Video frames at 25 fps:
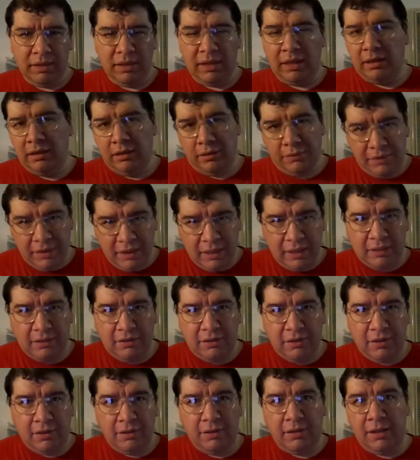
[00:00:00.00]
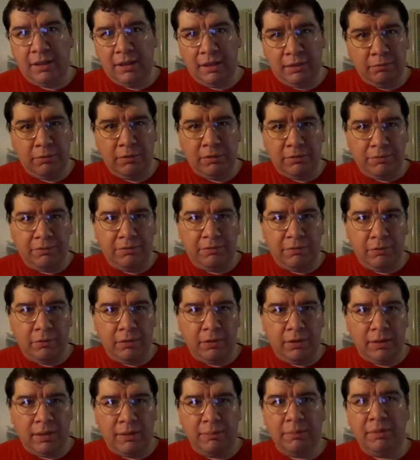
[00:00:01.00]
and I love the idea that they went
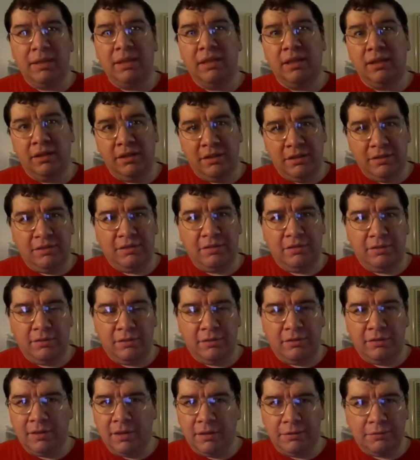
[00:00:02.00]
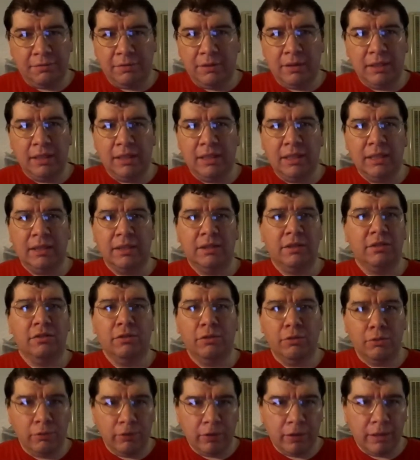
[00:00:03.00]
for it. I mean, it is definitely
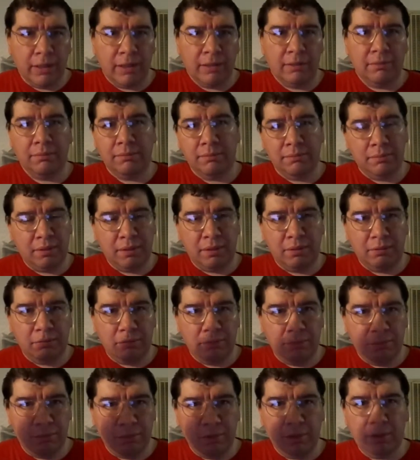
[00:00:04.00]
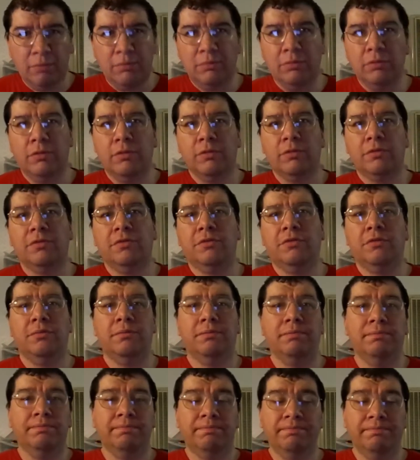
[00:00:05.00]
gory, but it really
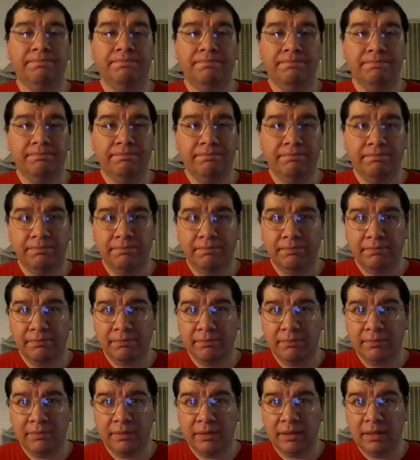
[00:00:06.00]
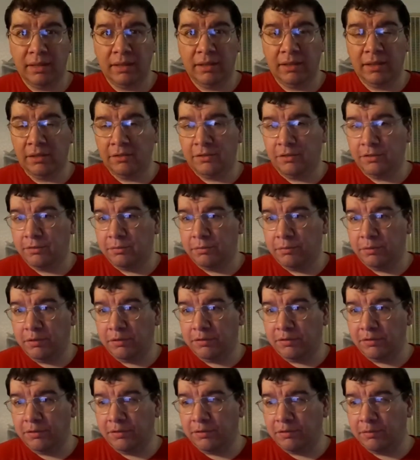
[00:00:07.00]
works. And I just
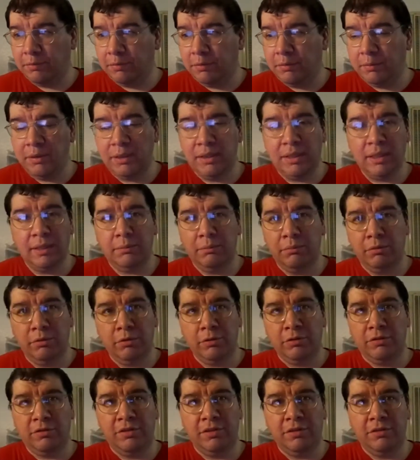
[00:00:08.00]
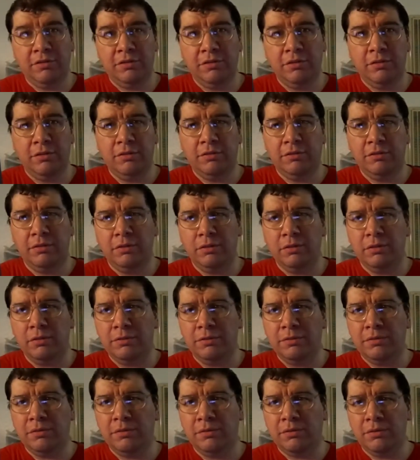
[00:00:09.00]
wish this movie got more attention it
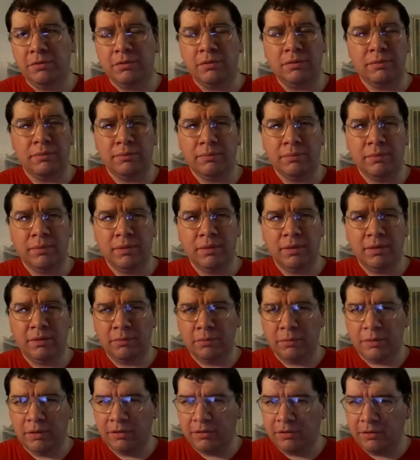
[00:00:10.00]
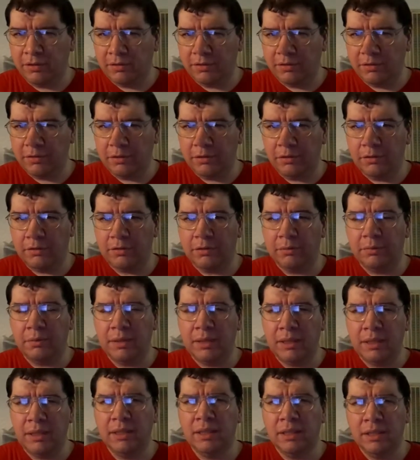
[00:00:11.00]
deserves. So that's why it's considered to
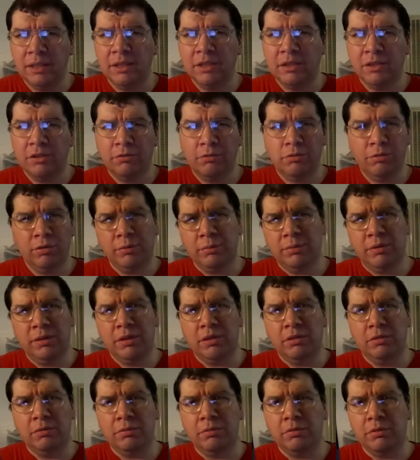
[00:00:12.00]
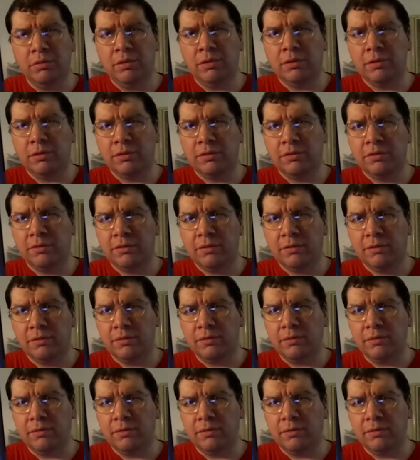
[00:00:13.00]
be criminally overlooked,